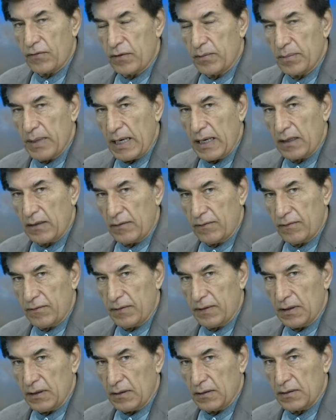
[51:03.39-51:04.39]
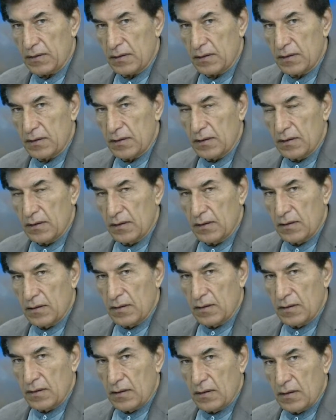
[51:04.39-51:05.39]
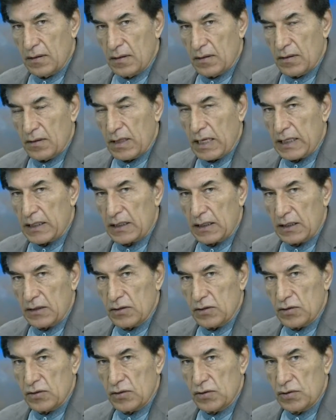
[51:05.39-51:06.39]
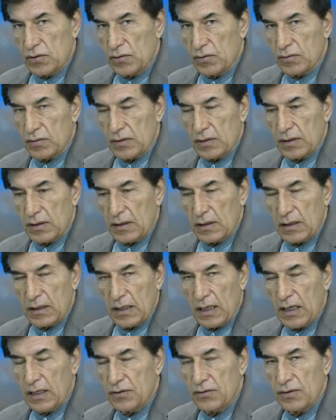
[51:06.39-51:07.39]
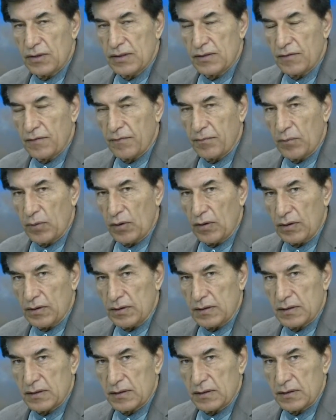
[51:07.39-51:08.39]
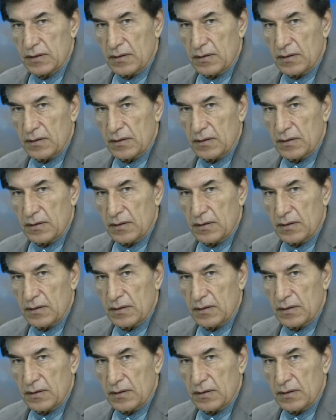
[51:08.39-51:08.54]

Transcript: battlefield that can shoot uh, hundreds of bullets